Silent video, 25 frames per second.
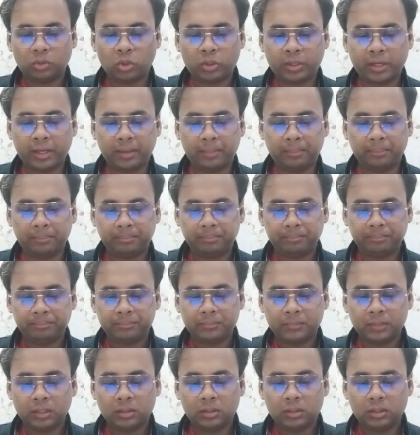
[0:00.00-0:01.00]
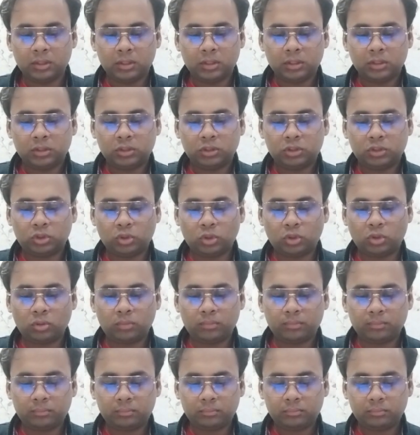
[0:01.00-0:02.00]
Okay,
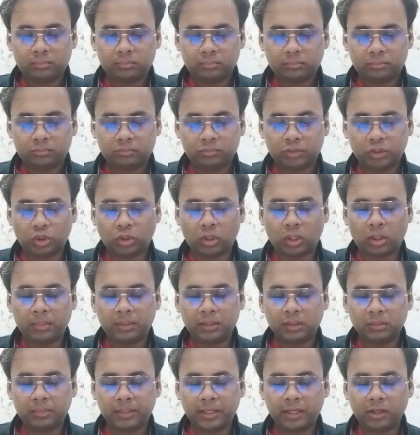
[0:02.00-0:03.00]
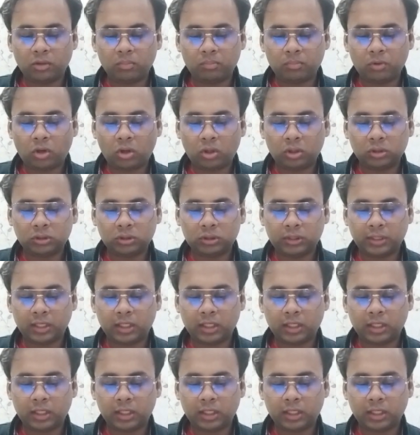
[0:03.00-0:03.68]
so which ornament is made of bronze?